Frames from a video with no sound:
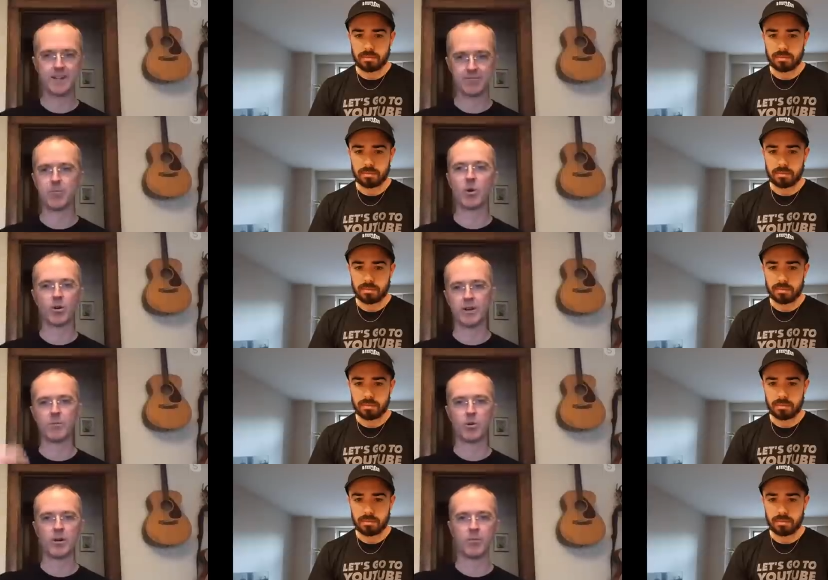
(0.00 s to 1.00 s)
Speaker 1: to hit more
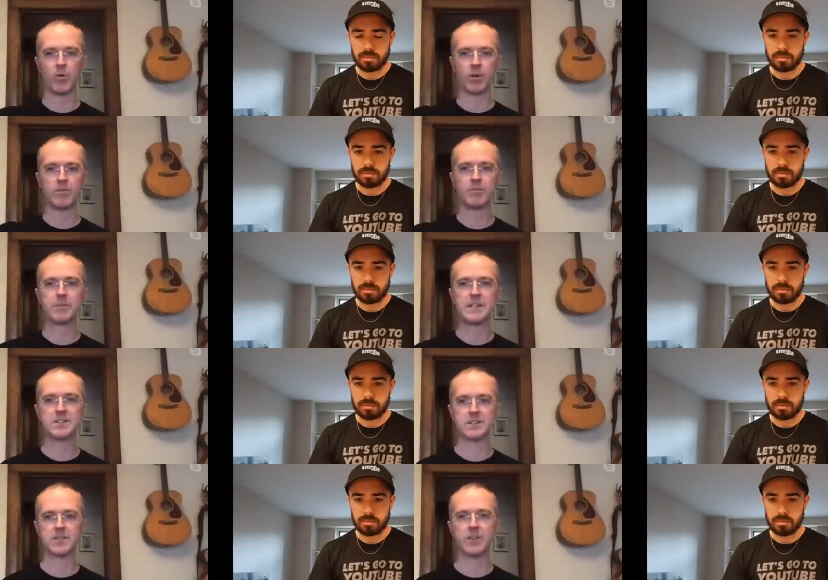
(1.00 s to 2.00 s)
and more and more
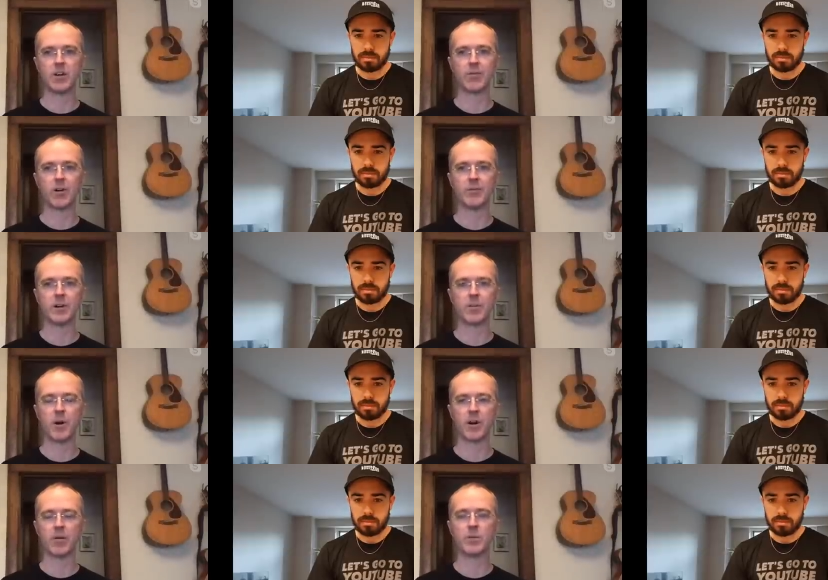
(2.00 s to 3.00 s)
pieces of the overall vehicle
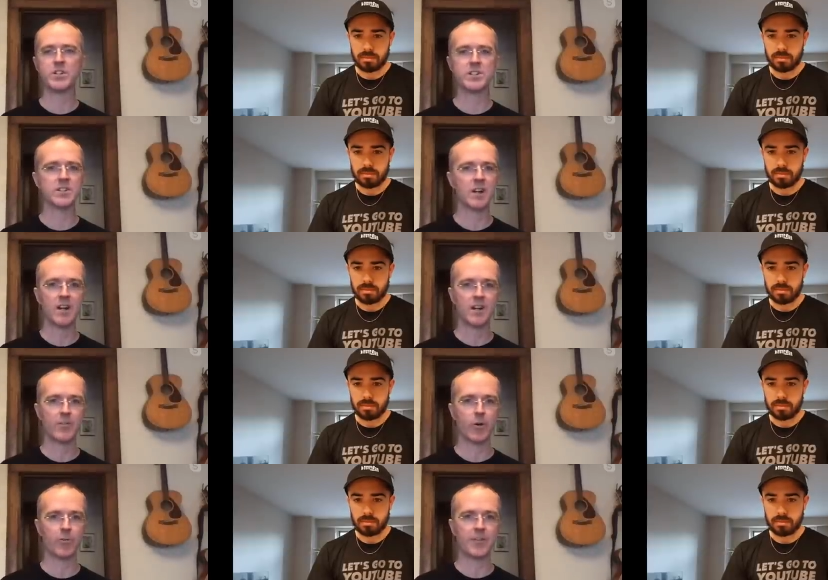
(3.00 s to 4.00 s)
market, which is
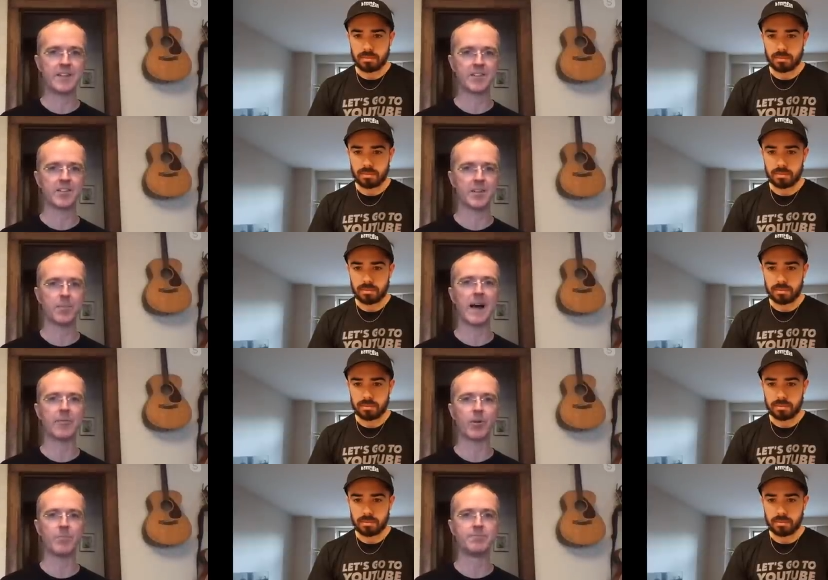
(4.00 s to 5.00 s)
the whole thesis of the
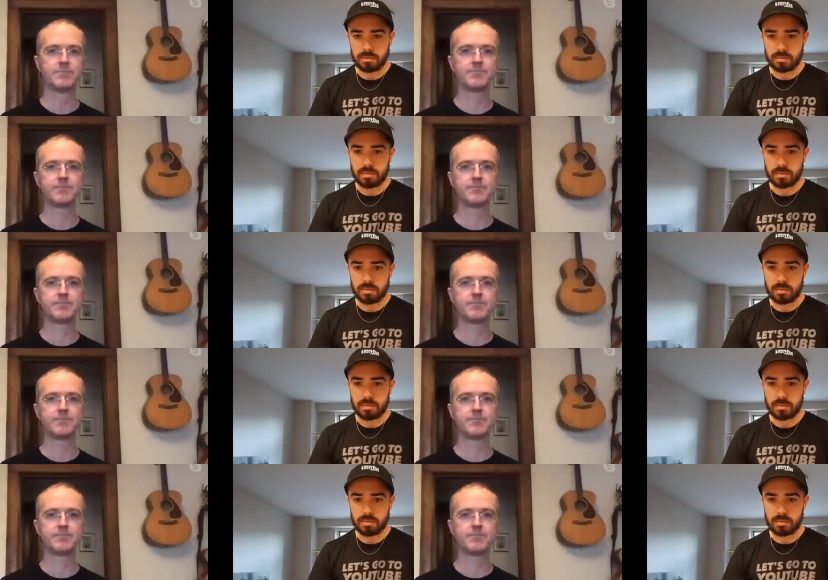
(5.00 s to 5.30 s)
platform.